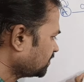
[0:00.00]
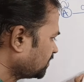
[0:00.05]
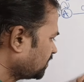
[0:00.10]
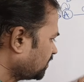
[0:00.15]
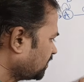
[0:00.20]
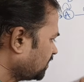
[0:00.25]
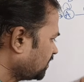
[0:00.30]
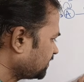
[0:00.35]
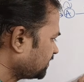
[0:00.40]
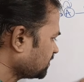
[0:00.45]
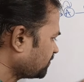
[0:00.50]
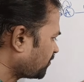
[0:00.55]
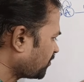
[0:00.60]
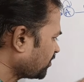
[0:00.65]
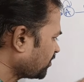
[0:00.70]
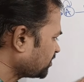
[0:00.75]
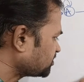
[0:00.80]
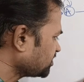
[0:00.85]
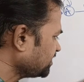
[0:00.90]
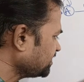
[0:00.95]
uh, let the
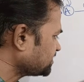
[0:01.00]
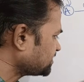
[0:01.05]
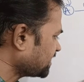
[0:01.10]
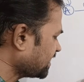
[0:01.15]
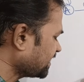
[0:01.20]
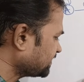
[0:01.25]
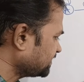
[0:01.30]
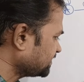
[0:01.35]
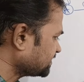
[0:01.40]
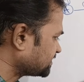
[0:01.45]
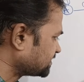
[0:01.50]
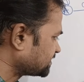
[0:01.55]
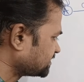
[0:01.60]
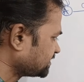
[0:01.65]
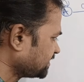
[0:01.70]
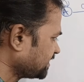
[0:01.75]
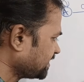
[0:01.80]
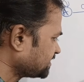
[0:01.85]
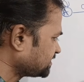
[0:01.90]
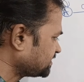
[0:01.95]
production is like this.
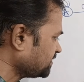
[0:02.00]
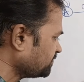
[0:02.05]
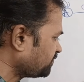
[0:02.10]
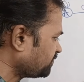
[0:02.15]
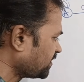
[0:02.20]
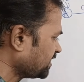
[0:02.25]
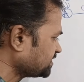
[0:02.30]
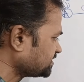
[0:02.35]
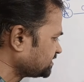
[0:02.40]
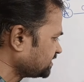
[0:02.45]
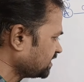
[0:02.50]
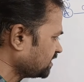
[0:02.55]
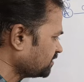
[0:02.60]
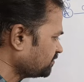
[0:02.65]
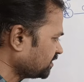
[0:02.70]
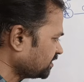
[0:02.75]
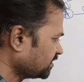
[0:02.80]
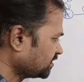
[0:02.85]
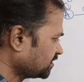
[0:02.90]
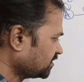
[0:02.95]
S implies
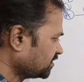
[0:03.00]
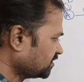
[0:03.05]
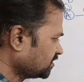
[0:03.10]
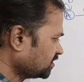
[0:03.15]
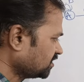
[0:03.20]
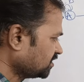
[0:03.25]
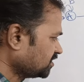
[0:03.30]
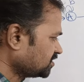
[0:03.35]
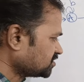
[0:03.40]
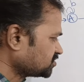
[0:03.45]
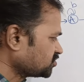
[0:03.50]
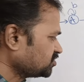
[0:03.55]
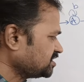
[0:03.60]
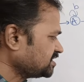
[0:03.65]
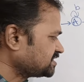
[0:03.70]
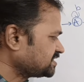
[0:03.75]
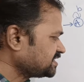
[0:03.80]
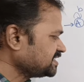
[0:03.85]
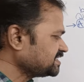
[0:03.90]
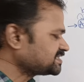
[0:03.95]
AB. So
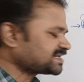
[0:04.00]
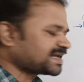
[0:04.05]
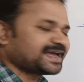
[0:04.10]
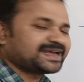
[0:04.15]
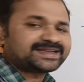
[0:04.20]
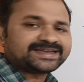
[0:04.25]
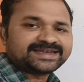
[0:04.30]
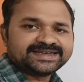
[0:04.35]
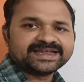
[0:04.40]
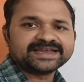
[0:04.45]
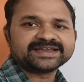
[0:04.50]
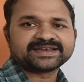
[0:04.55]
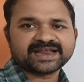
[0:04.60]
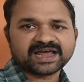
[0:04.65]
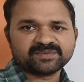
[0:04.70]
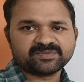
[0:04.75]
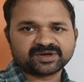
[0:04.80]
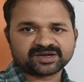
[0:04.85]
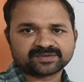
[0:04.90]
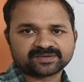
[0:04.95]
this is right linear
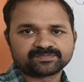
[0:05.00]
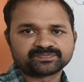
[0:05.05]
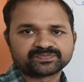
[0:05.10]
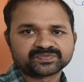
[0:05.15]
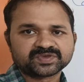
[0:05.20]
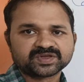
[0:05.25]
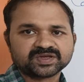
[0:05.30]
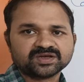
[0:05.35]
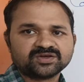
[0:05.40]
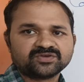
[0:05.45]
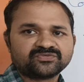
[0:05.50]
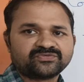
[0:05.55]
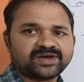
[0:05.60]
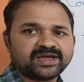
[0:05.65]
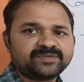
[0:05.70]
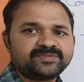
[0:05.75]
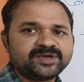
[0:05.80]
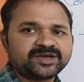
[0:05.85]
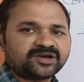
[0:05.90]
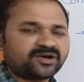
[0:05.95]
grammar.
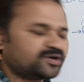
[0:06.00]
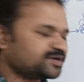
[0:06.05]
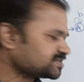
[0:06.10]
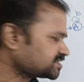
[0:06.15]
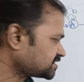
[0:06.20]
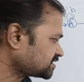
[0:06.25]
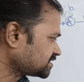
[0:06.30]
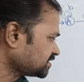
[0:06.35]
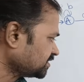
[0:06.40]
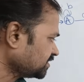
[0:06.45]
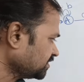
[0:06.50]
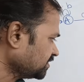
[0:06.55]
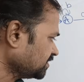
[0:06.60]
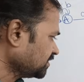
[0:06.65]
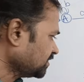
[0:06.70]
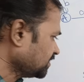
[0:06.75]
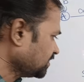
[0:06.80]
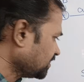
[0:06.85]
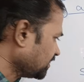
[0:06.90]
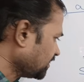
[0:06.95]
Why? Because
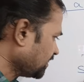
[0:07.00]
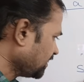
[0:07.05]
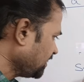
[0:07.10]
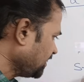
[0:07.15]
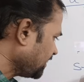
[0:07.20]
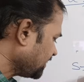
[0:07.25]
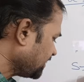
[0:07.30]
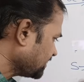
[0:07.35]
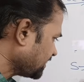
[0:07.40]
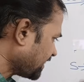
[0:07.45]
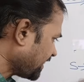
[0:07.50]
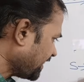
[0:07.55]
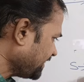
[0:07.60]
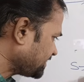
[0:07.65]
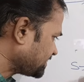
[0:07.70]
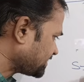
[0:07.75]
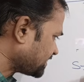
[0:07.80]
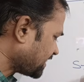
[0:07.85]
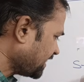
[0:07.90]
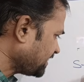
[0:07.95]
here in the
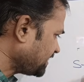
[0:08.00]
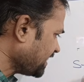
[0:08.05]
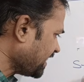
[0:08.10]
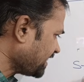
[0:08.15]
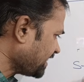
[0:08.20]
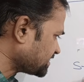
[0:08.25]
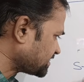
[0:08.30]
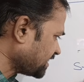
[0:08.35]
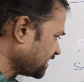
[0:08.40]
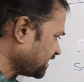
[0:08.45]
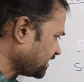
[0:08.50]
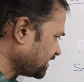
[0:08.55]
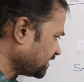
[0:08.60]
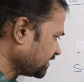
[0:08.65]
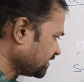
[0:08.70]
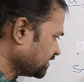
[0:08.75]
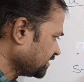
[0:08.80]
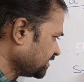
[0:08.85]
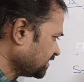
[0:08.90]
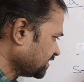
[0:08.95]
right, right hand side,
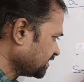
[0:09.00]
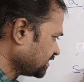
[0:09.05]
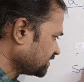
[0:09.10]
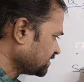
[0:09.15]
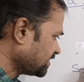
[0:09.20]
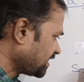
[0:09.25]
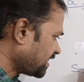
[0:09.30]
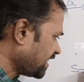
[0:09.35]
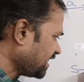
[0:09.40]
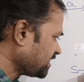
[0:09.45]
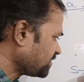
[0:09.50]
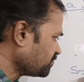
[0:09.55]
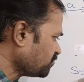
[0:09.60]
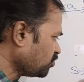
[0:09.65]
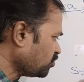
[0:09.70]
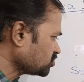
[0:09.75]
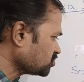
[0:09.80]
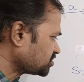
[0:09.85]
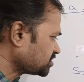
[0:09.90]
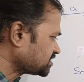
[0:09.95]
the
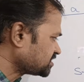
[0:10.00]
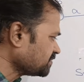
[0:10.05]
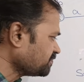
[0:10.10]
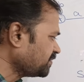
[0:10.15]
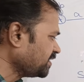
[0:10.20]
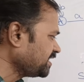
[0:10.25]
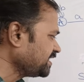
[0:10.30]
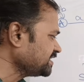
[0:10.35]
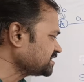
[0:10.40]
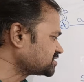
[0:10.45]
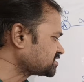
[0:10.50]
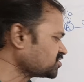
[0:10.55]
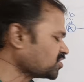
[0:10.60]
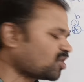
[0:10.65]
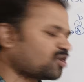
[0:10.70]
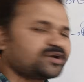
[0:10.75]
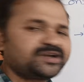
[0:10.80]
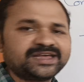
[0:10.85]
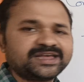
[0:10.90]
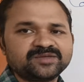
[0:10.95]
rightmost symbol is
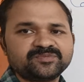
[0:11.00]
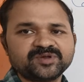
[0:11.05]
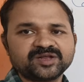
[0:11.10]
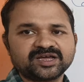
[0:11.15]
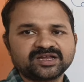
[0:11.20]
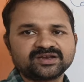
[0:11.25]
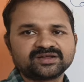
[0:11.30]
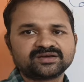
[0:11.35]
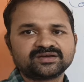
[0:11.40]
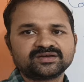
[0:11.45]
non-terminal.